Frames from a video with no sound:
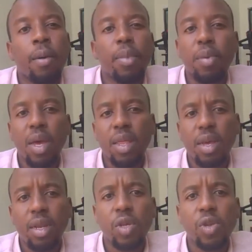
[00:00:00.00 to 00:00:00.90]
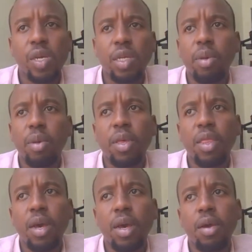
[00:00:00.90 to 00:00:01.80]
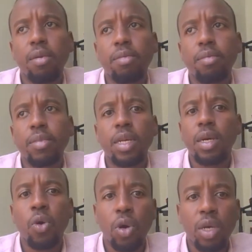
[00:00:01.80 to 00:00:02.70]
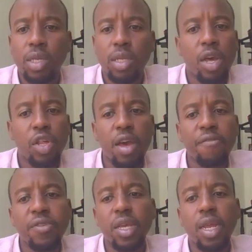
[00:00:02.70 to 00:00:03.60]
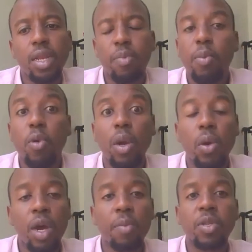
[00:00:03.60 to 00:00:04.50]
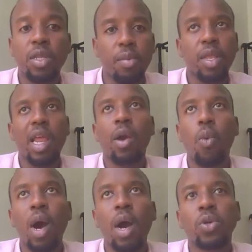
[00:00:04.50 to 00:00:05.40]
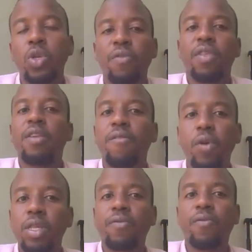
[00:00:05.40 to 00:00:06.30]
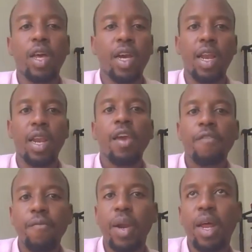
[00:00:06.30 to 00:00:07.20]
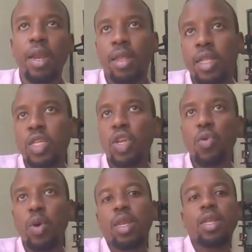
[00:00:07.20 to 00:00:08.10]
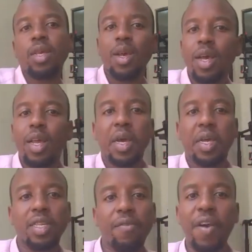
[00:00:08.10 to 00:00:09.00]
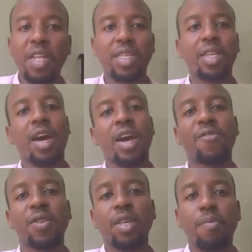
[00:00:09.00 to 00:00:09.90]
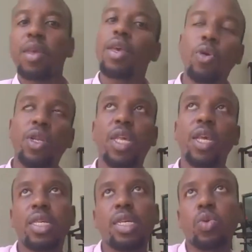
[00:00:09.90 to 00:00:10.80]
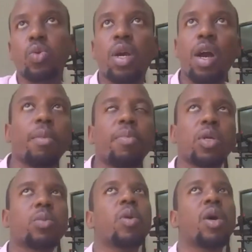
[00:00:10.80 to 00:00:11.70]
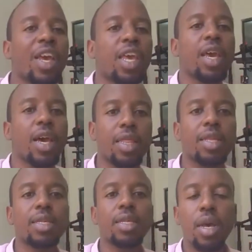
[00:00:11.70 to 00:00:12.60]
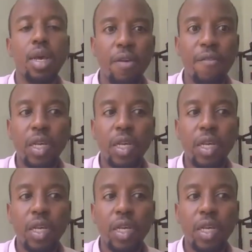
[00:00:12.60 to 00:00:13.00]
maybe other industries, maybe they're cooks, they're chefs, and people look up to them and they're like, wow. So if they influence for like a knife brand that's new and like it's a fancy knife or something, you'd see sales would come up because people are like, yeah, this, they've